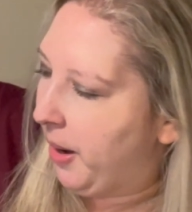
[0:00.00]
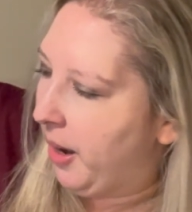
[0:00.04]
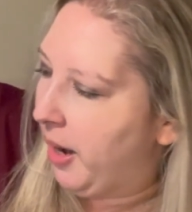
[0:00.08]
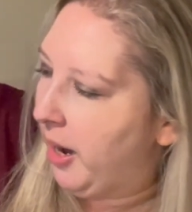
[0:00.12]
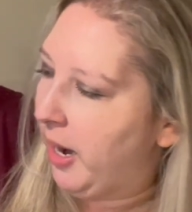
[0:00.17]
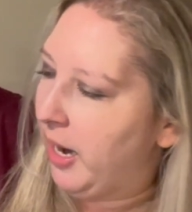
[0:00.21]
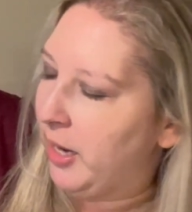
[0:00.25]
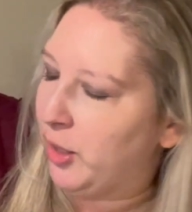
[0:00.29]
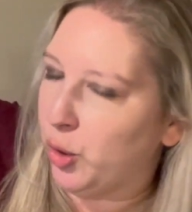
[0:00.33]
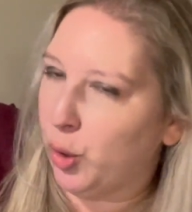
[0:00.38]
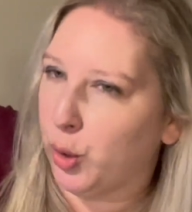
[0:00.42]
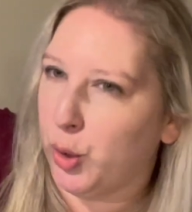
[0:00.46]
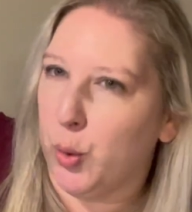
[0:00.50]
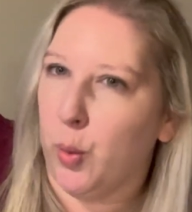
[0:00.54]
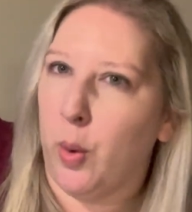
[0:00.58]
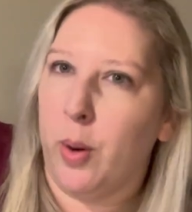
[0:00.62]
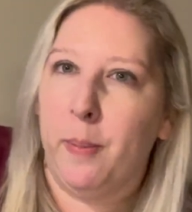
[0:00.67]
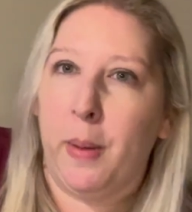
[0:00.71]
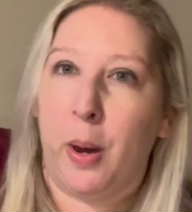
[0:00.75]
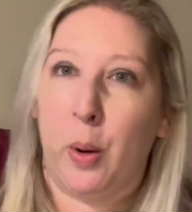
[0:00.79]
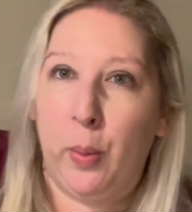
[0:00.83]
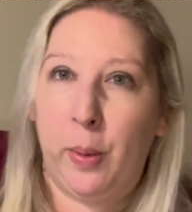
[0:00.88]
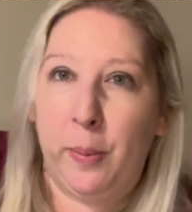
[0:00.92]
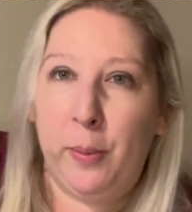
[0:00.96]
It's also on
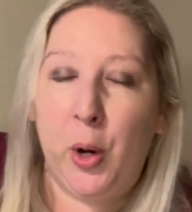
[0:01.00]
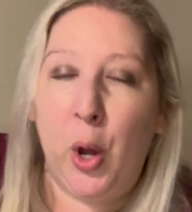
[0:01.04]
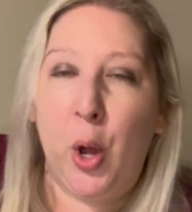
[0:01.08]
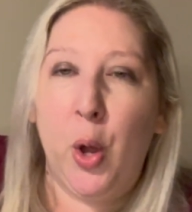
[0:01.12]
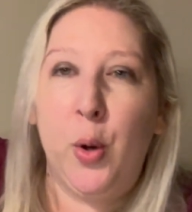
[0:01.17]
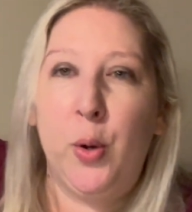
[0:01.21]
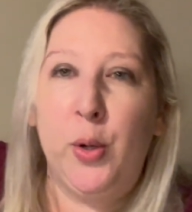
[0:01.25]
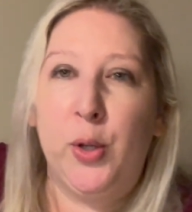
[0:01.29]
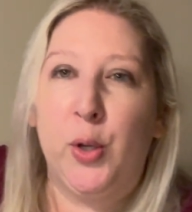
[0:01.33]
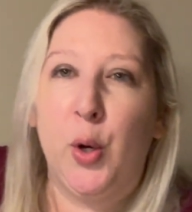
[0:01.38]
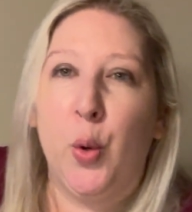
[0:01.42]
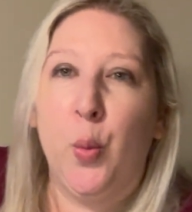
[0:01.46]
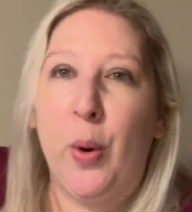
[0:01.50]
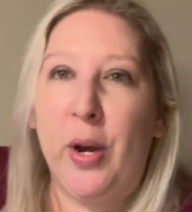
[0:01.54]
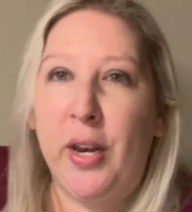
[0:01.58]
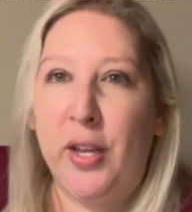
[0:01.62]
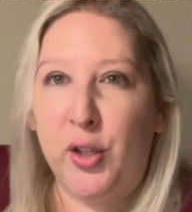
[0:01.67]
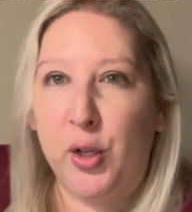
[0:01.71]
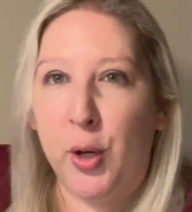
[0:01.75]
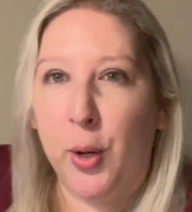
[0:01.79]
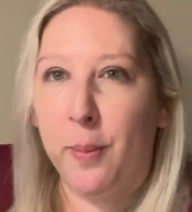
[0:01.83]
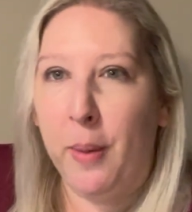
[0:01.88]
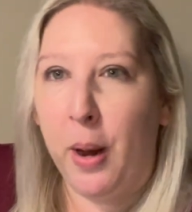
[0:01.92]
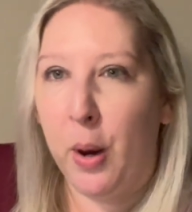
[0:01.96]
my whip go, so when it's
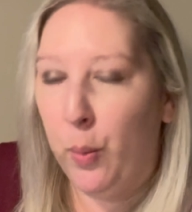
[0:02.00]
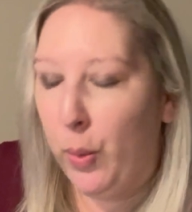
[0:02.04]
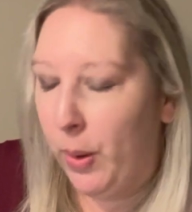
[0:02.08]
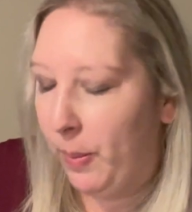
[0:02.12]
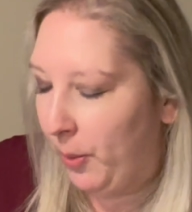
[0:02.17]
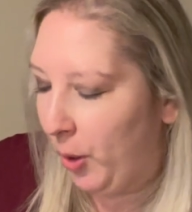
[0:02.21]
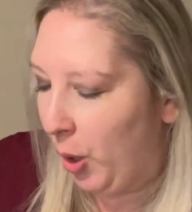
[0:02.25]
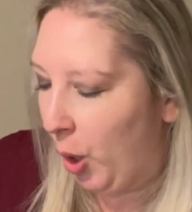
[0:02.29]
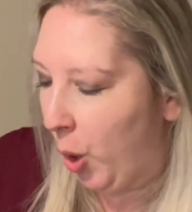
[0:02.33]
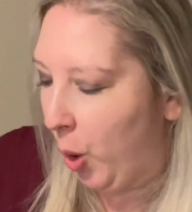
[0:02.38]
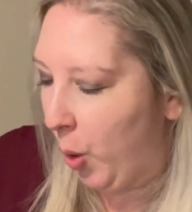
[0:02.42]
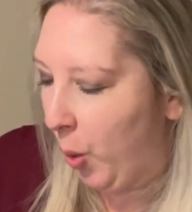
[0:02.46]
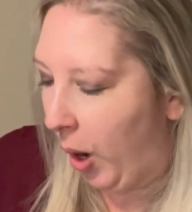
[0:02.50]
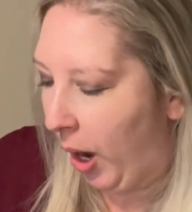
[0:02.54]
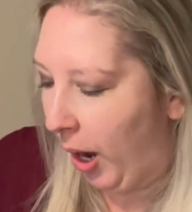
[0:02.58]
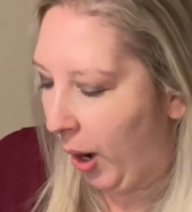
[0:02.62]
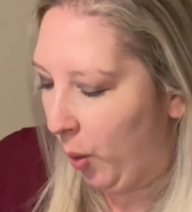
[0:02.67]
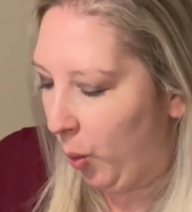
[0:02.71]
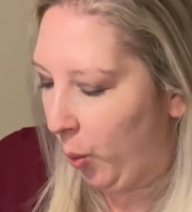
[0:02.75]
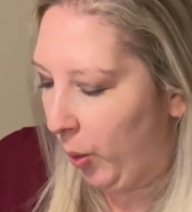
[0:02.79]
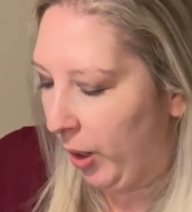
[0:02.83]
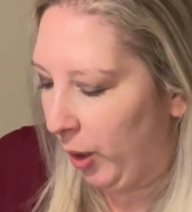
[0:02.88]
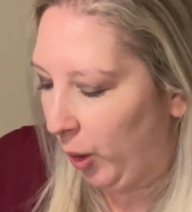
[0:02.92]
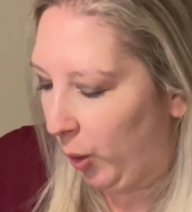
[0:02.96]
on my whip go, I
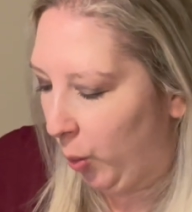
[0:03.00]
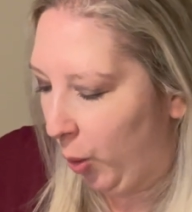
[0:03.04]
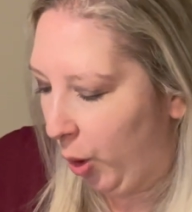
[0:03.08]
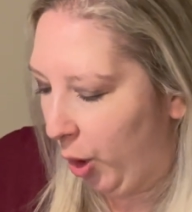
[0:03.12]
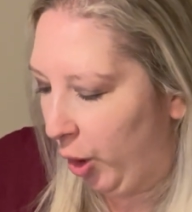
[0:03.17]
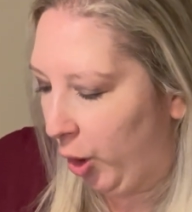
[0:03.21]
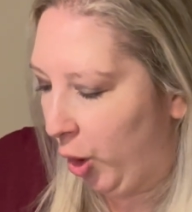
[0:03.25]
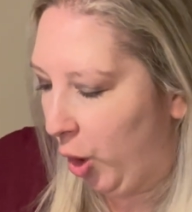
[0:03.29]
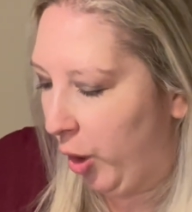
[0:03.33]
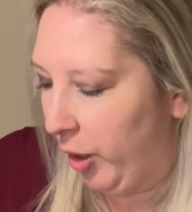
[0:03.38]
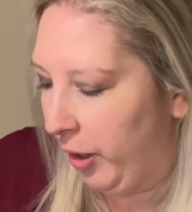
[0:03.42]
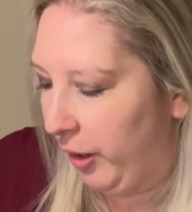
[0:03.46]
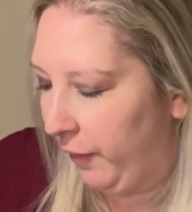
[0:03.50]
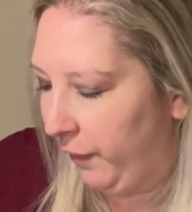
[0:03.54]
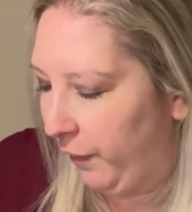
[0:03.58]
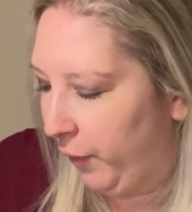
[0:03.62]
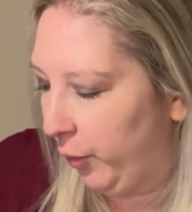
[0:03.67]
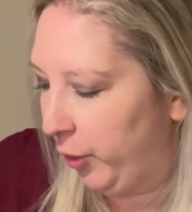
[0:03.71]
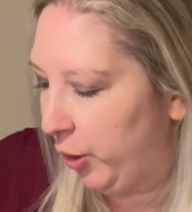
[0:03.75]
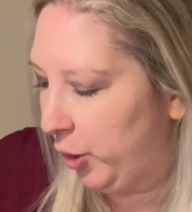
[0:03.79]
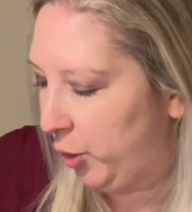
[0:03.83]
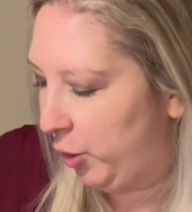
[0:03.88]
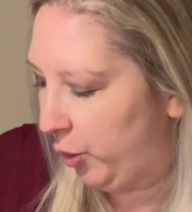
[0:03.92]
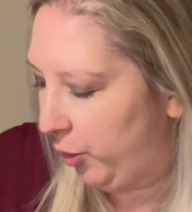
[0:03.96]
will work on it for
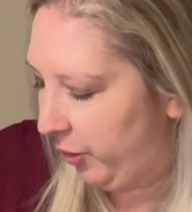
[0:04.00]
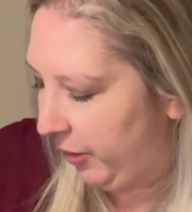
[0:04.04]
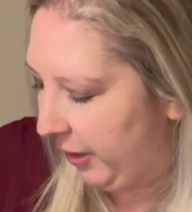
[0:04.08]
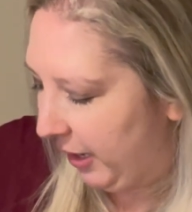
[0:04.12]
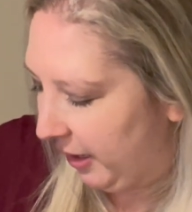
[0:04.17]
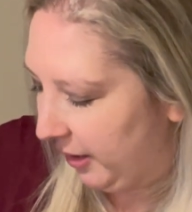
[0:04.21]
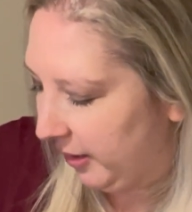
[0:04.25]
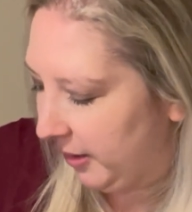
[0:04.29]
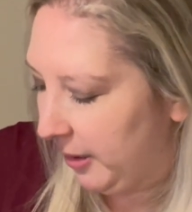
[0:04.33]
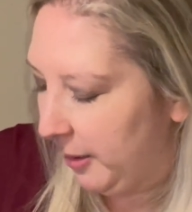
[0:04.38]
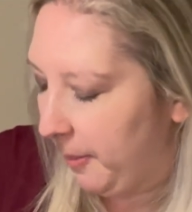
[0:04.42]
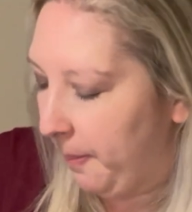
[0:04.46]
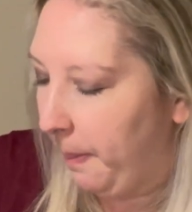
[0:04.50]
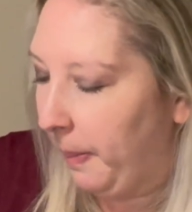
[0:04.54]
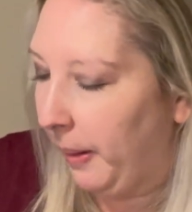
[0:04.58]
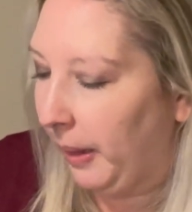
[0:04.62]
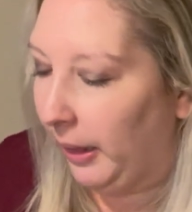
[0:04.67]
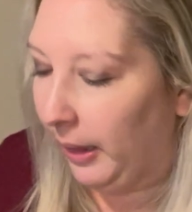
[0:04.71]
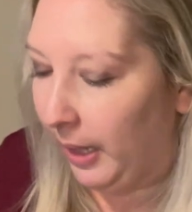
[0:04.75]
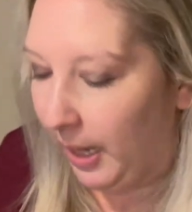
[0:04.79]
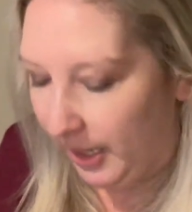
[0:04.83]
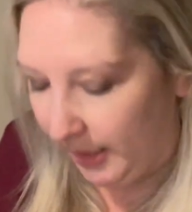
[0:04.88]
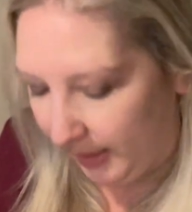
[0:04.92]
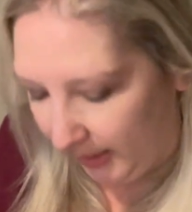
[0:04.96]
the 2,000
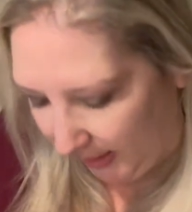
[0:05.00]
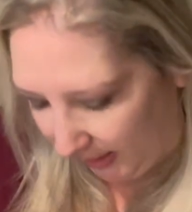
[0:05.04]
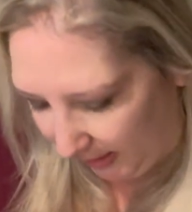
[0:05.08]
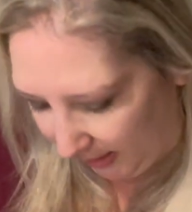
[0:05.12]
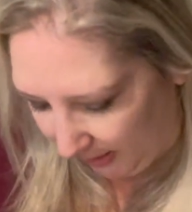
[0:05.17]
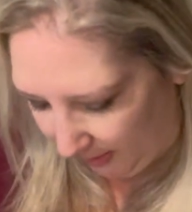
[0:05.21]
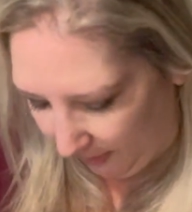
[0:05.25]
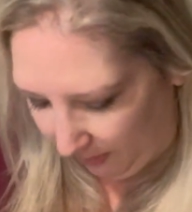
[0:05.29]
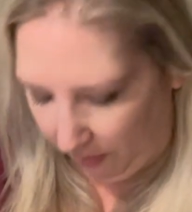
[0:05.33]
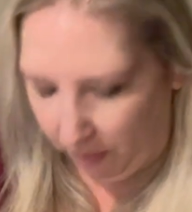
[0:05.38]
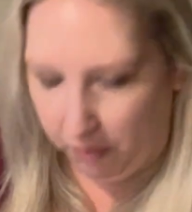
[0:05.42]
plus